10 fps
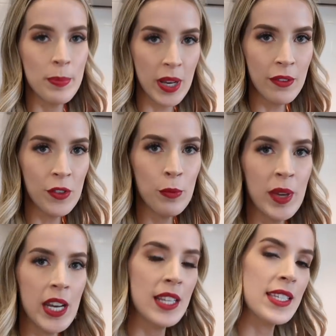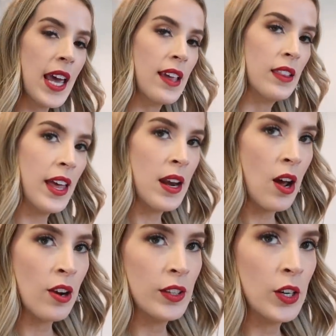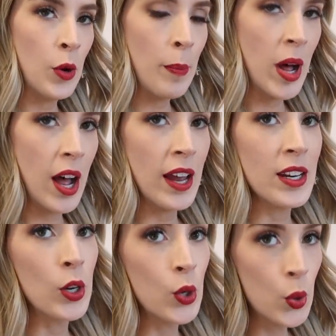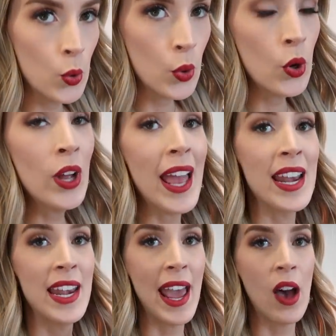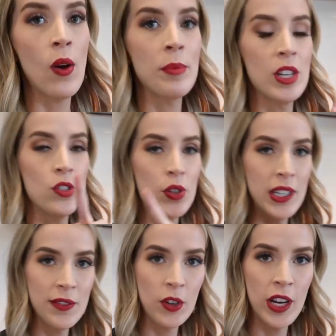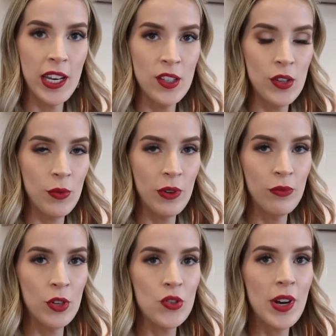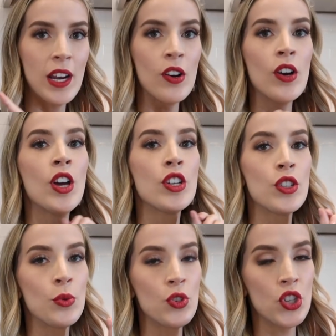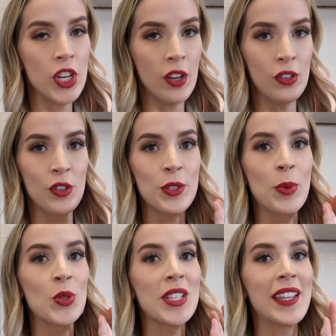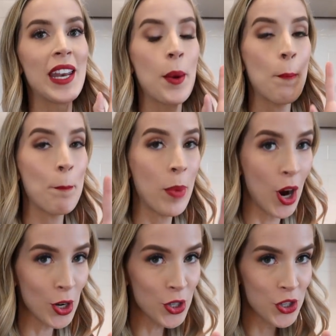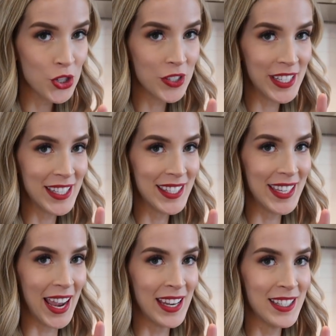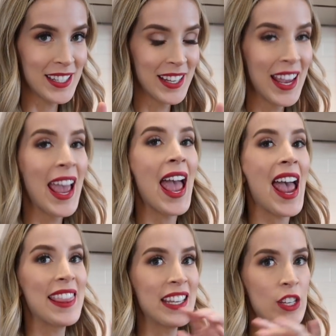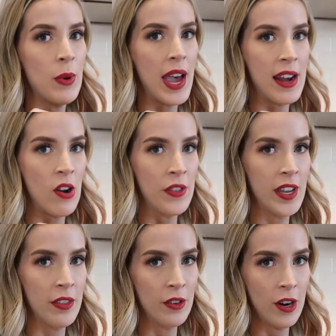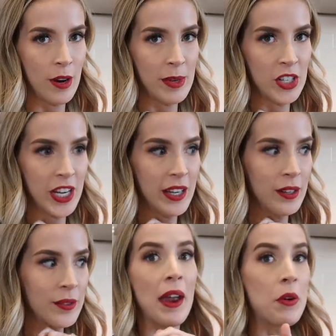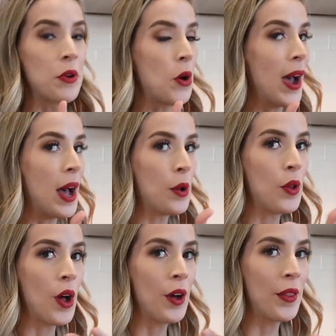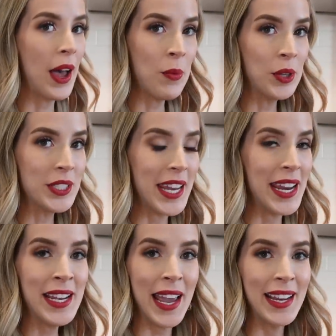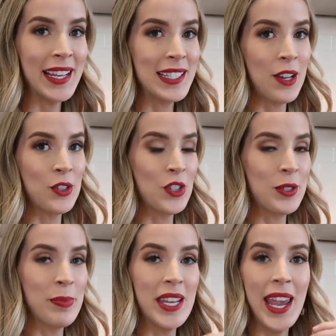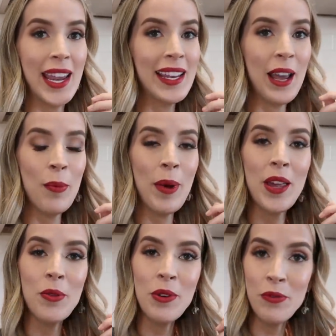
it's been a few minutes. I let our little pot cool and now I'm gonna transfer it into the refrigerator to chill. You're supposed to let it partially set and then you add all the other garbage in. I don't know how long that will take. I guess I'll just be hanging out by the